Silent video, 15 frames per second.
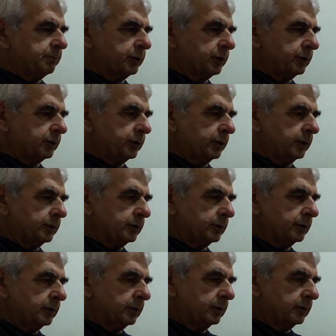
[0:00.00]
proton
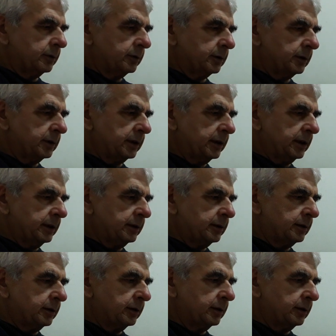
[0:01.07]
and